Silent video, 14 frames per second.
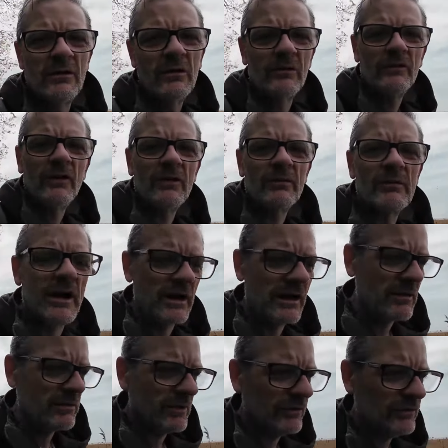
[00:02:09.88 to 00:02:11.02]
Onto the wreck,
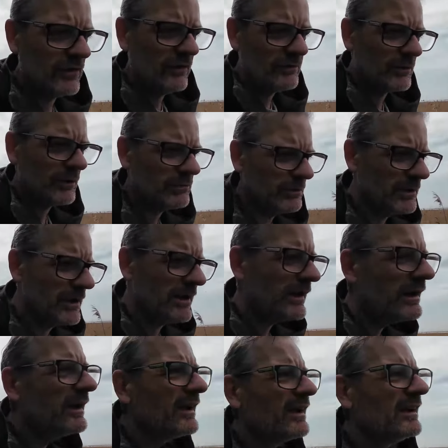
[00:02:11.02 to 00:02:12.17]
which is probably
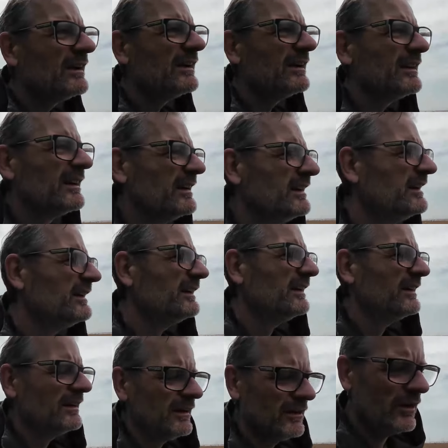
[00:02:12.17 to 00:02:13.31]

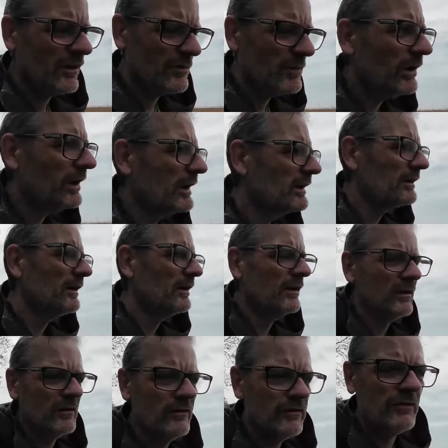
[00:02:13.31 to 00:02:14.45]
another 1.5
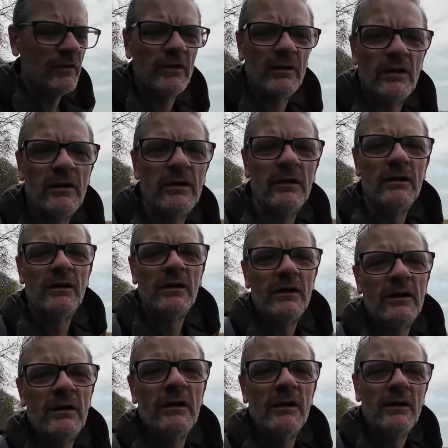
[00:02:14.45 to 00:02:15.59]
miles
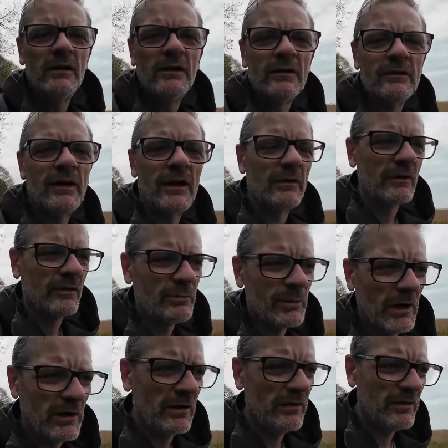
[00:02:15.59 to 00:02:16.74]
down this
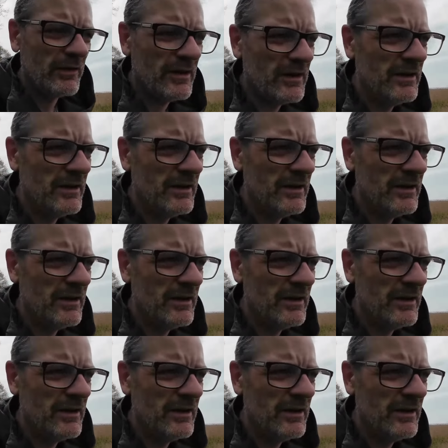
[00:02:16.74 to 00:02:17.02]
path.